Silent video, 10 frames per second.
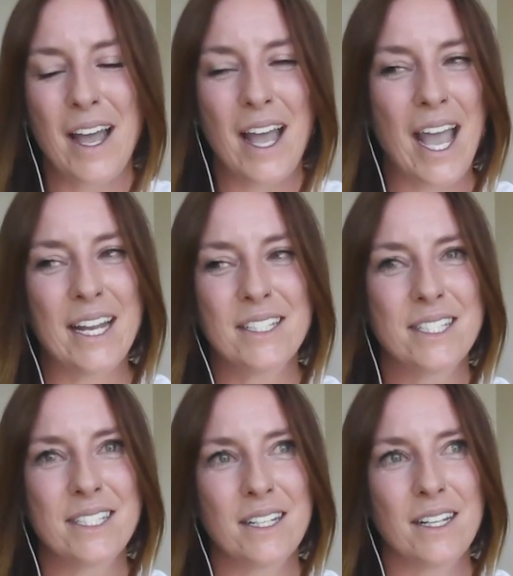
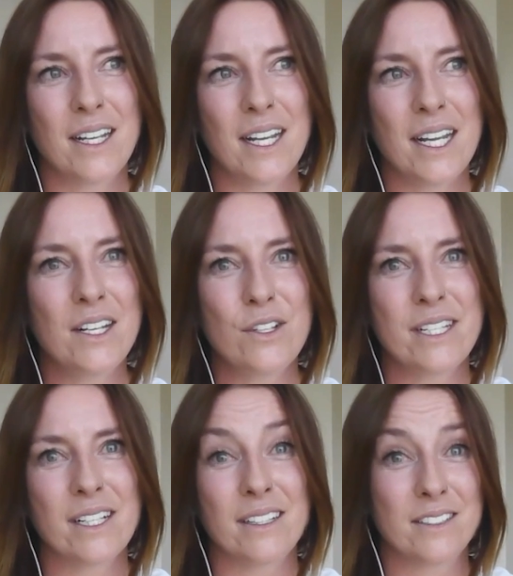And in New
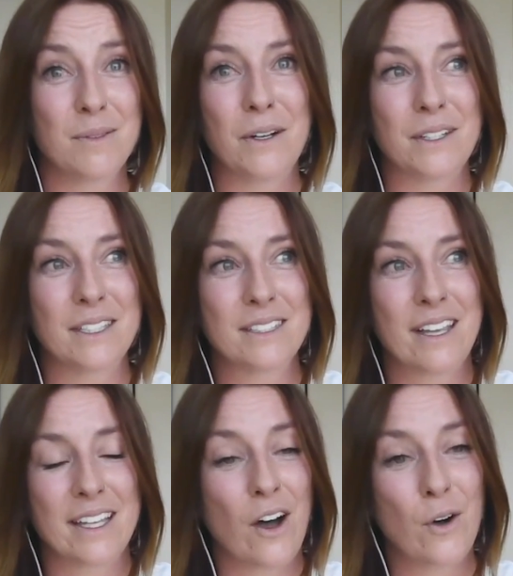Zealand, to be honest,
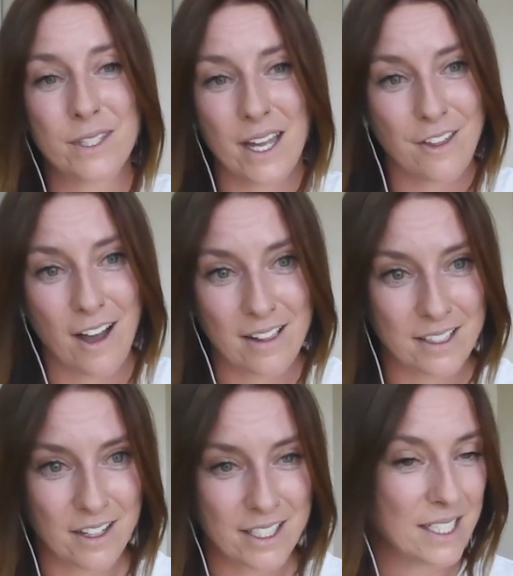like the whole South
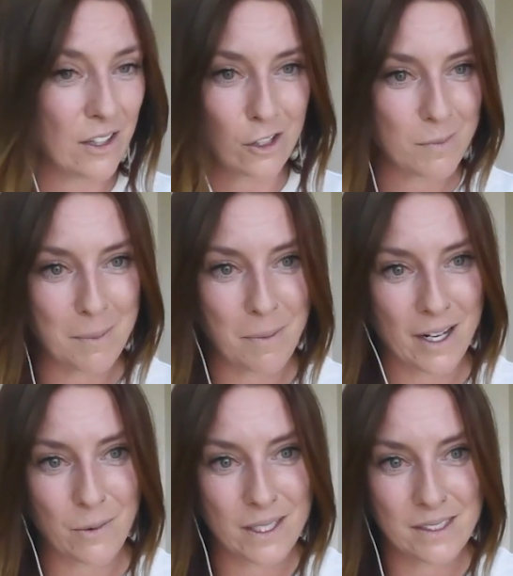Island, I didn't lock my
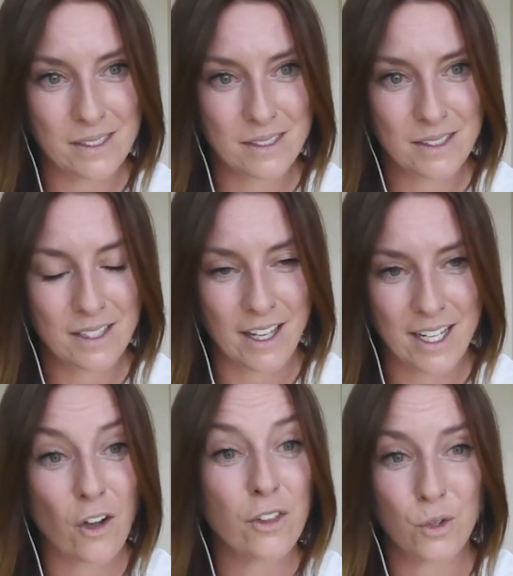bike once. Like
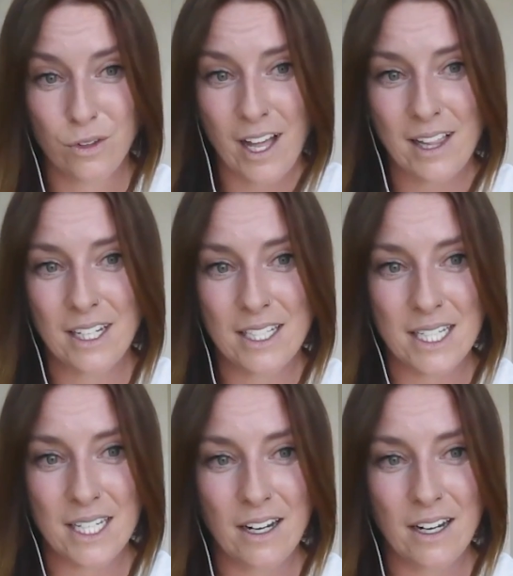on the North Island I did.